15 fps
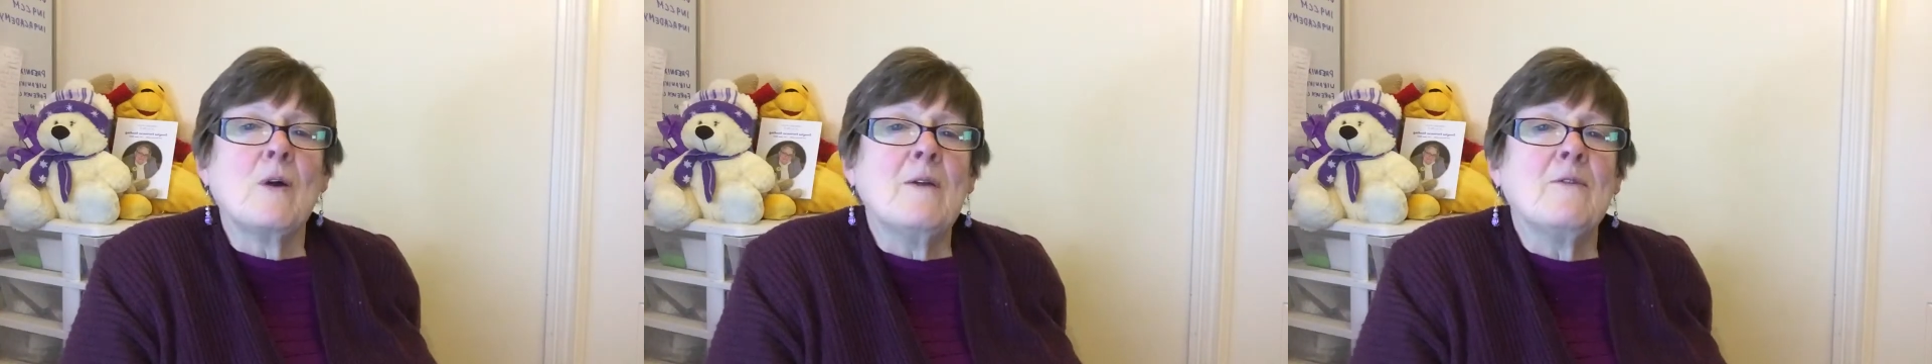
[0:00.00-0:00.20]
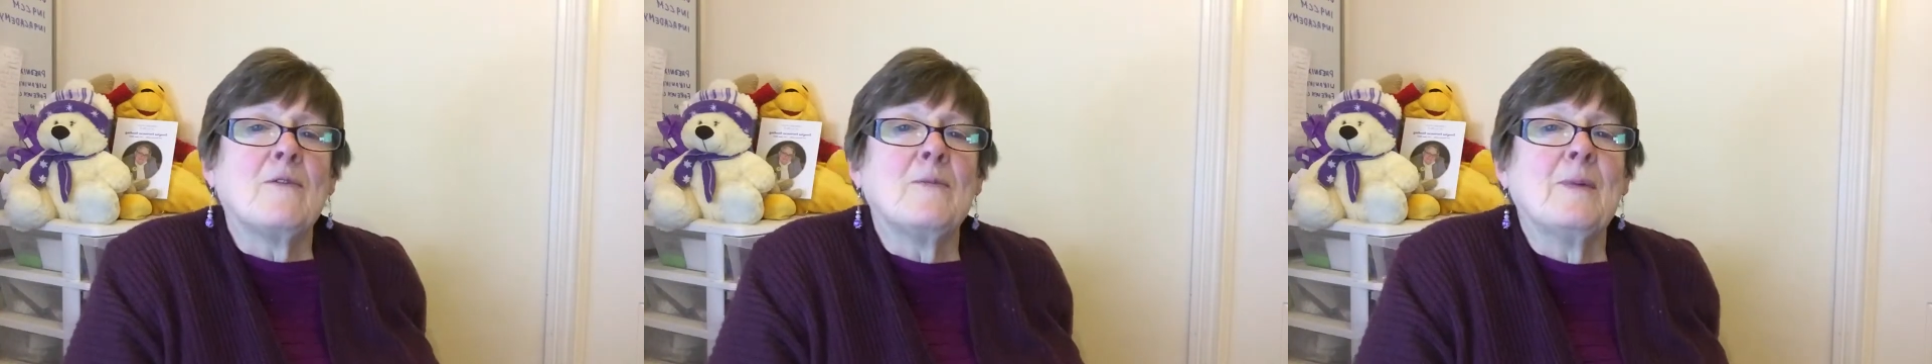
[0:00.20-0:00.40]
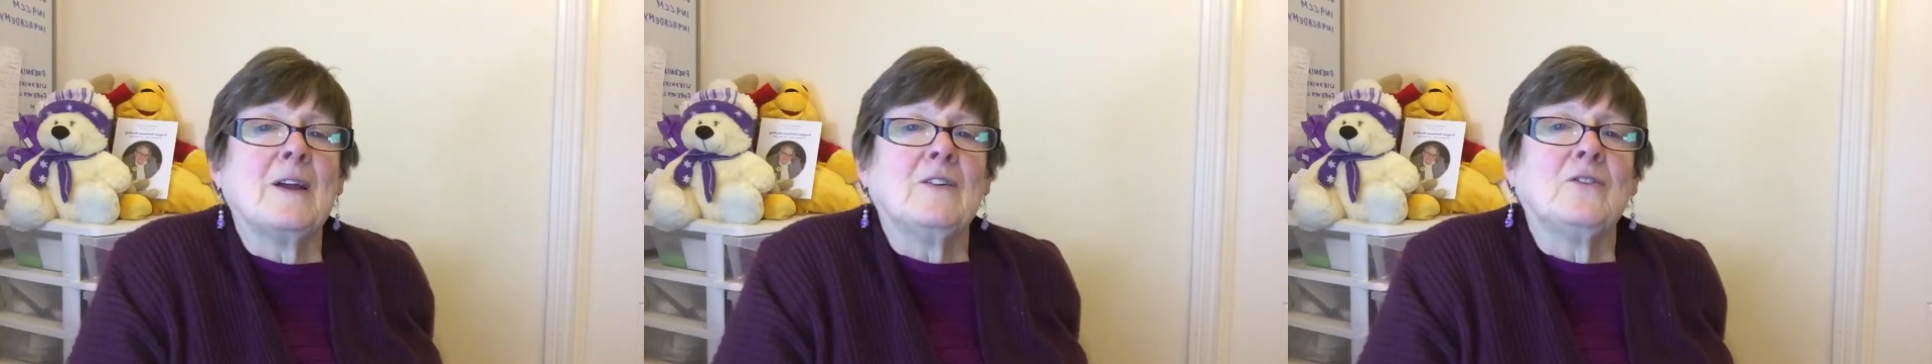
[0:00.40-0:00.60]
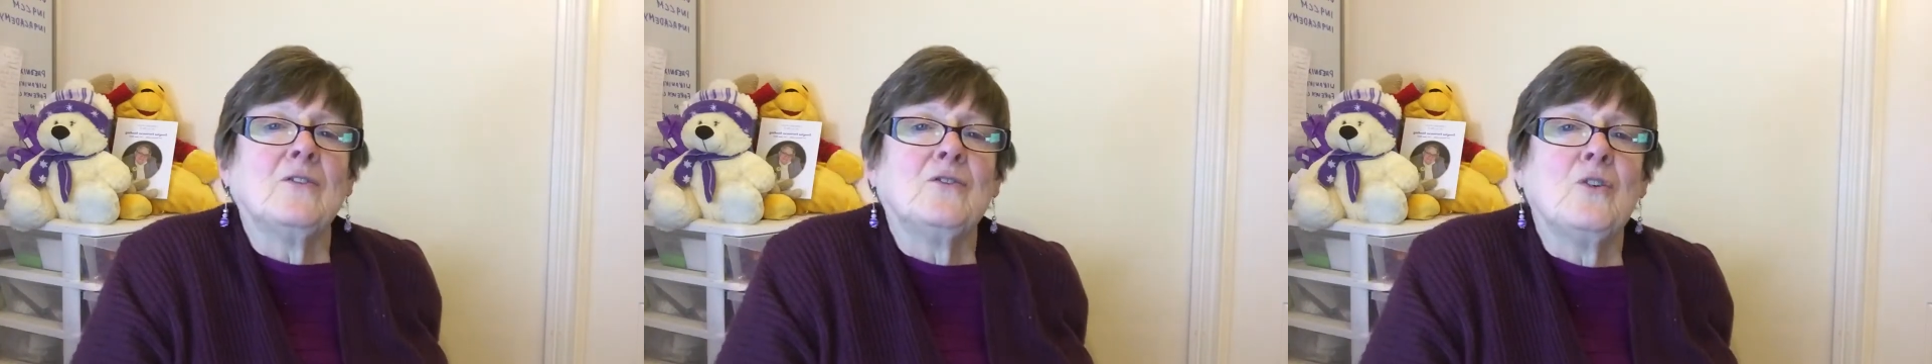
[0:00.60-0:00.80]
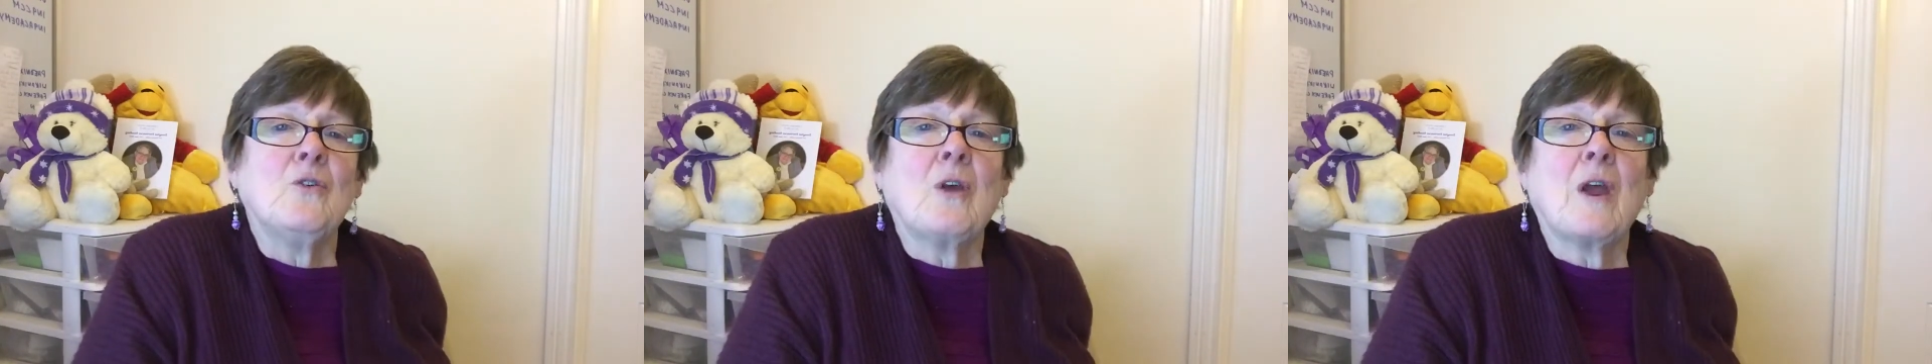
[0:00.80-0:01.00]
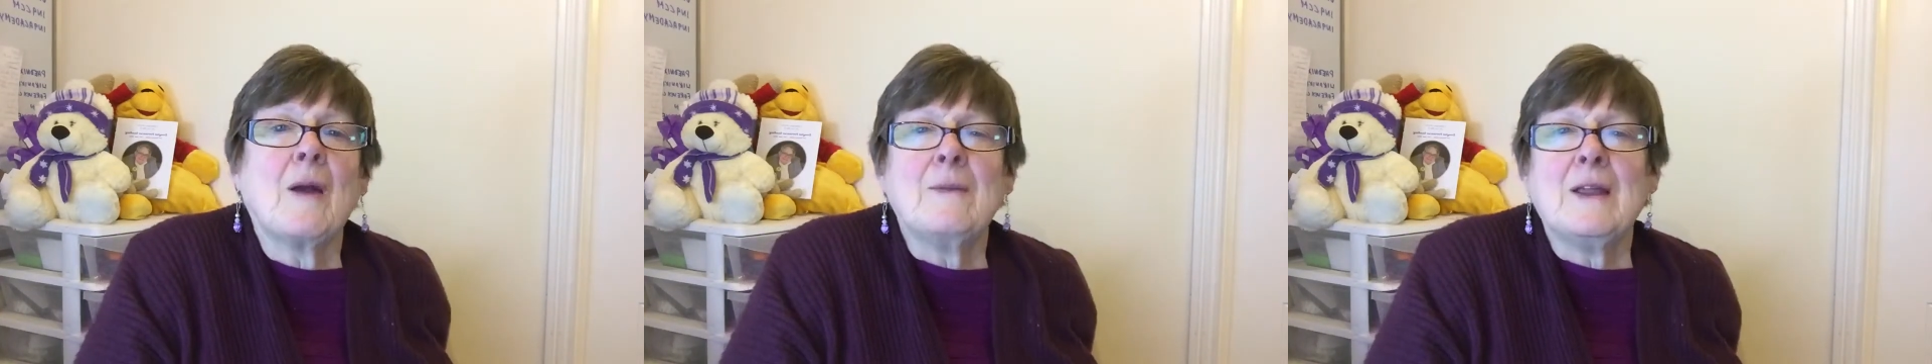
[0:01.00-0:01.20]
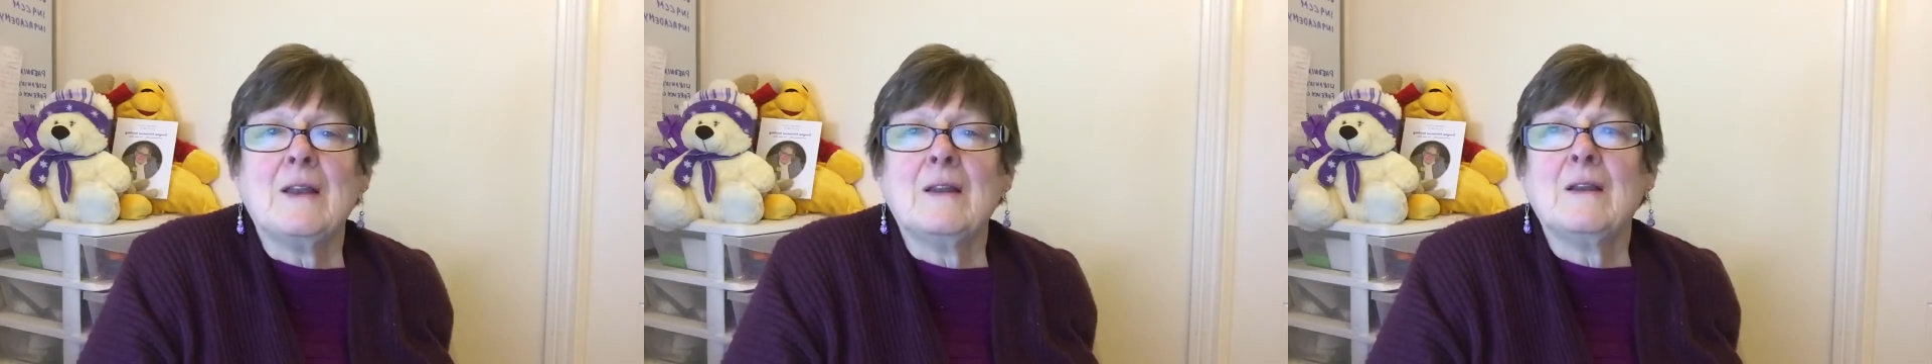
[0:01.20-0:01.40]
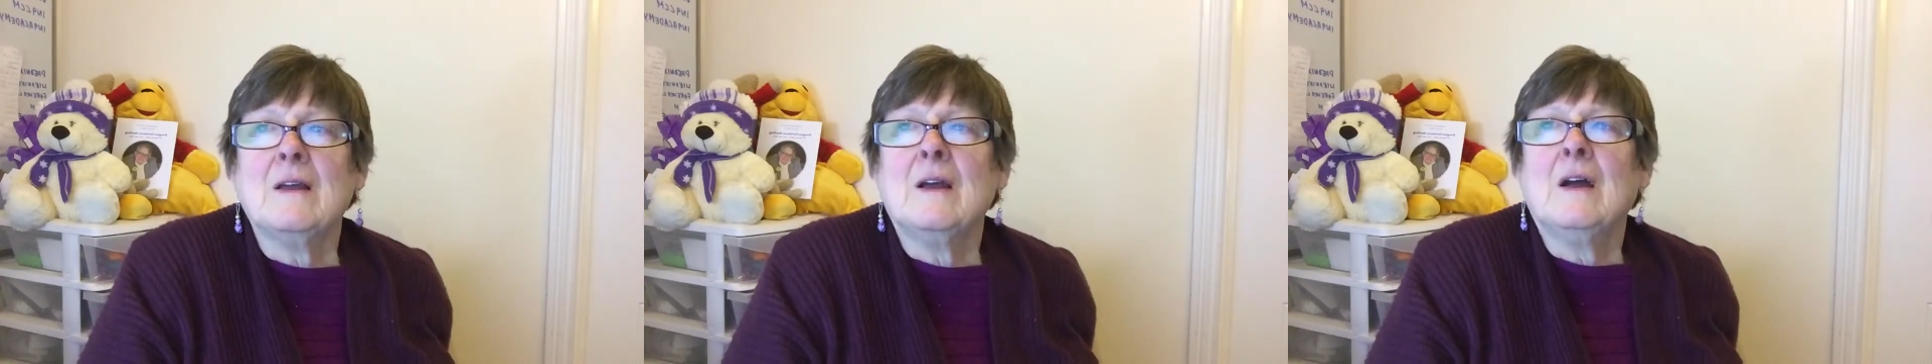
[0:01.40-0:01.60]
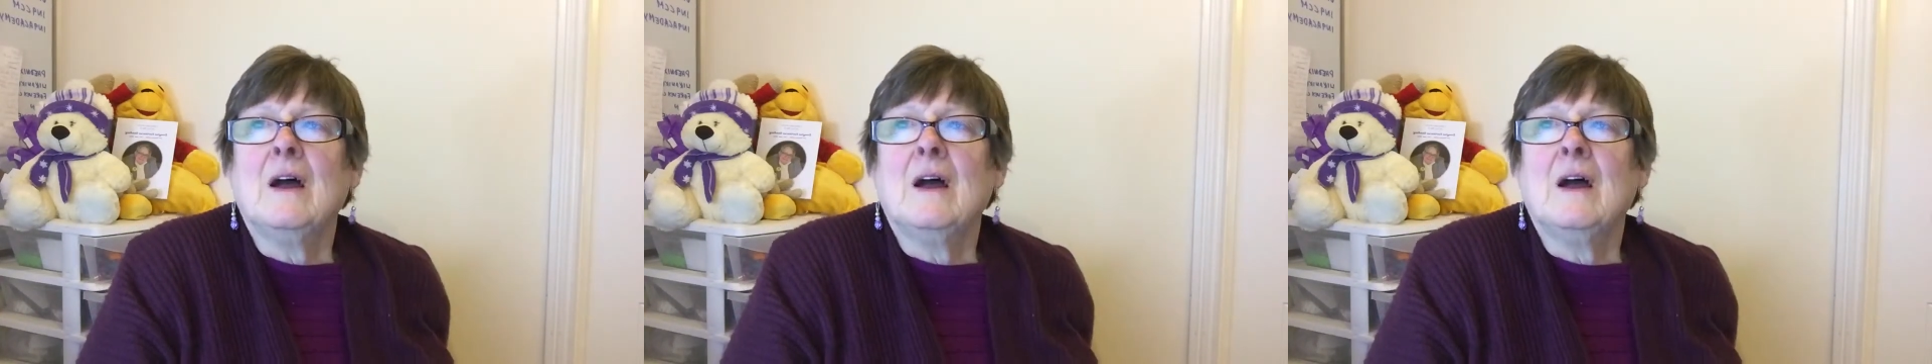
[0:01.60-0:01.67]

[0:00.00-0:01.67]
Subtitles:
information, do come in